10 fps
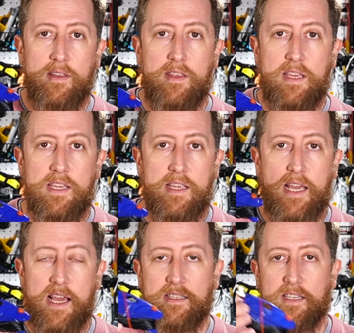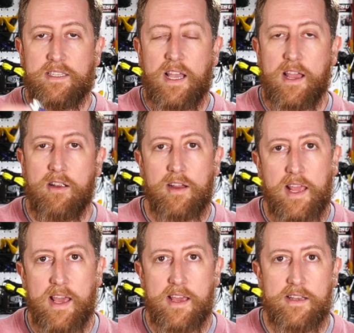the K6
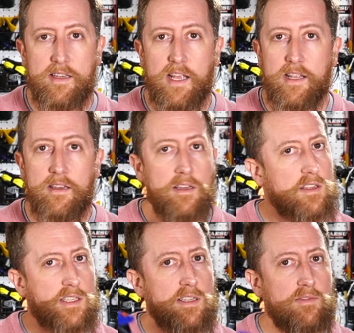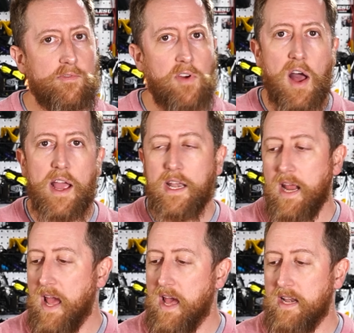ARK antenna did
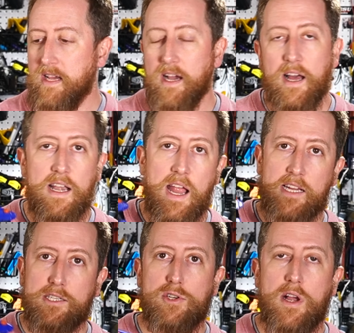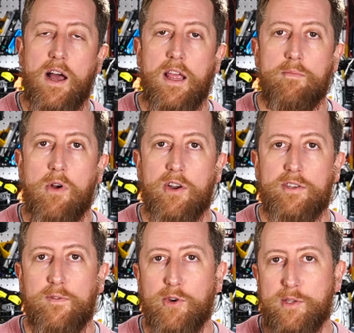fine and it got extra high
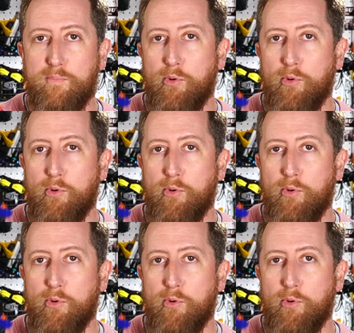marks for its